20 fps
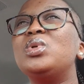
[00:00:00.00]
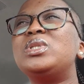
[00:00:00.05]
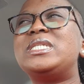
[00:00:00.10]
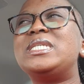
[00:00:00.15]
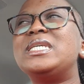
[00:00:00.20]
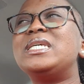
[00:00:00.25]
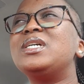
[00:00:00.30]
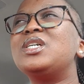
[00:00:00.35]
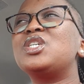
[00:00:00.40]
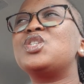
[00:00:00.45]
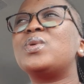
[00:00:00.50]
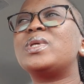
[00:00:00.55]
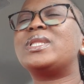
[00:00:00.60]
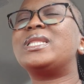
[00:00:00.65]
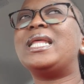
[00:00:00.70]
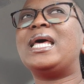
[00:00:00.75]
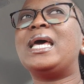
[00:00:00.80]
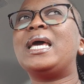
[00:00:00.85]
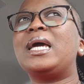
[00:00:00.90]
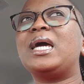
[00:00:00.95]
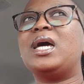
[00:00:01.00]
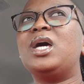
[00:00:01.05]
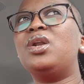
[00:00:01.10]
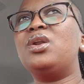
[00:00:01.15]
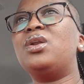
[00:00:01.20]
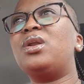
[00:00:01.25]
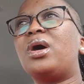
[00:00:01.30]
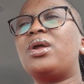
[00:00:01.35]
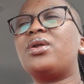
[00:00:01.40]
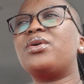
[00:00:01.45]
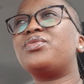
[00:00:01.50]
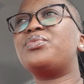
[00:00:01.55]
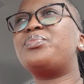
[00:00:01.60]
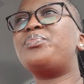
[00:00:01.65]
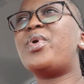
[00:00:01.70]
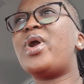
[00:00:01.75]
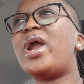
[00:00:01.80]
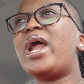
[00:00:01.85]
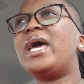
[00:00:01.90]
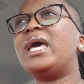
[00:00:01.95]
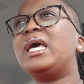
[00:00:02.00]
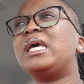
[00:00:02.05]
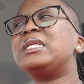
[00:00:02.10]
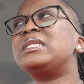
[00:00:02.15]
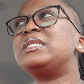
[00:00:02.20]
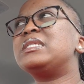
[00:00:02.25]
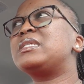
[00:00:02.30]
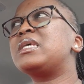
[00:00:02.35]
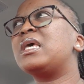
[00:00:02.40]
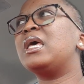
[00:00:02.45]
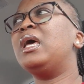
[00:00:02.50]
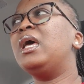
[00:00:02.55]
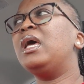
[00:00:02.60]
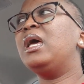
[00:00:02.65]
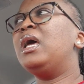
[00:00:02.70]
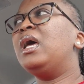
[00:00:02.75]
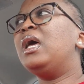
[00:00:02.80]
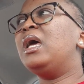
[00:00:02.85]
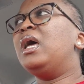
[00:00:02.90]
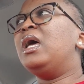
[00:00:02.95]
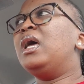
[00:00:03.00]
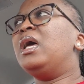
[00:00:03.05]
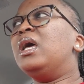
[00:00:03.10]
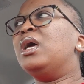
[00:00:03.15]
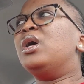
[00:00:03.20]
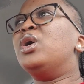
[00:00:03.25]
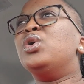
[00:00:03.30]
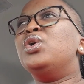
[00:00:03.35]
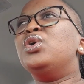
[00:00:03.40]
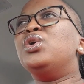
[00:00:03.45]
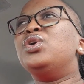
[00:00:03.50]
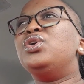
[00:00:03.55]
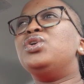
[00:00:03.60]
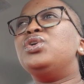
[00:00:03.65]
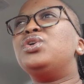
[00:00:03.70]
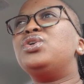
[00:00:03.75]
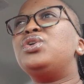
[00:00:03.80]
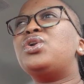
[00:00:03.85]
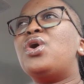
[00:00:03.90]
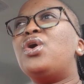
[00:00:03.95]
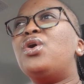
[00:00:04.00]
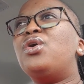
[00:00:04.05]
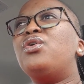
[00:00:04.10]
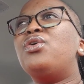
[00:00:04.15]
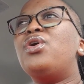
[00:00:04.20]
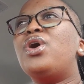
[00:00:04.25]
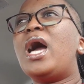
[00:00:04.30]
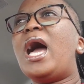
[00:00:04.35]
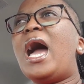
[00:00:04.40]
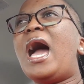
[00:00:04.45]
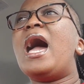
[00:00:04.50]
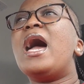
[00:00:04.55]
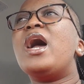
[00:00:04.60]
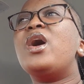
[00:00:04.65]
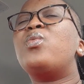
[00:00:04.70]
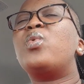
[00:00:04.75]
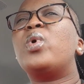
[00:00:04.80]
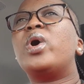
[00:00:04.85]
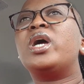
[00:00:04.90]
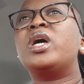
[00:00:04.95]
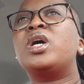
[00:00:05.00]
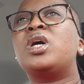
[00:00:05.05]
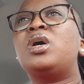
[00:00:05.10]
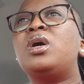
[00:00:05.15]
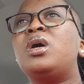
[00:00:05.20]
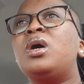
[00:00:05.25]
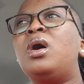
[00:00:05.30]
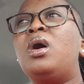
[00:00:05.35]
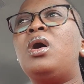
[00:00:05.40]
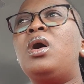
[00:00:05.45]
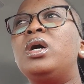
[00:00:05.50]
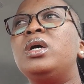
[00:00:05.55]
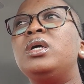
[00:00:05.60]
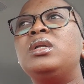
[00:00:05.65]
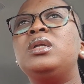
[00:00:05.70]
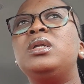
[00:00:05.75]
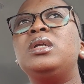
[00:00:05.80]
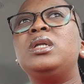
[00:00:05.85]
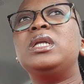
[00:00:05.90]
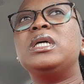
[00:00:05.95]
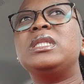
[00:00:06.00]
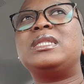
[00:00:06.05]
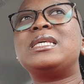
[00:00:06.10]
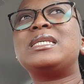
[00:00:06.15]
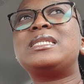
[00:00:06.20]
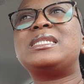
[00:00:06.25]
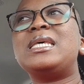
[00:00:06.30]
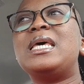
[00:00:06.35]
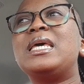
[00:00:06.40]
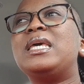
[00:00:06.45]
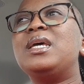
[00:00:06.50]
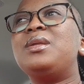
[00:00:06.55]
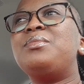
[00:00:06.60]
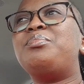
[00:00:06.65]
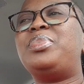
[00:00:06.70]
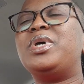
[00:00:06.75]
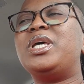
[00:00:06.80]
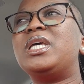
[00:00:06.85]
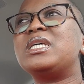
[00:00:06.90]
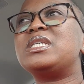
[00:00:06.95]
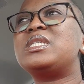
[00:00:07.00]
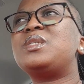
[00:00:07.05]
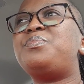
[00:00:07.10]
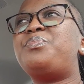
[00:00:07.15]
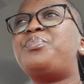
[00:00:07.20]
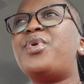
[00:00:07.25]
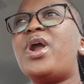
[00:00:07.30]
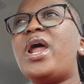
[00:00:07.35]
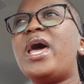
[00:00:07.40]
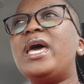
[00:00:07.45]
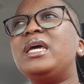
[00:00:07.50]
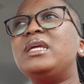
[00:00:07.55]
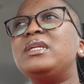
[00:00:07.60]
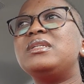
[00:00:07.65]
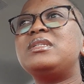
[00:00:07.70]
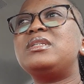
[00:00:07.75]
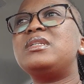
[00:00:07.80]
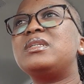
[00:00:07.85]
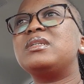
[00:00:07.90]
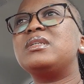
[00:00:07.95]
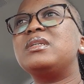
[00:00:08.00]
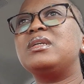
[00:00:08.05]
deals with like a lot of brands. You know, I work on the second biggest brand.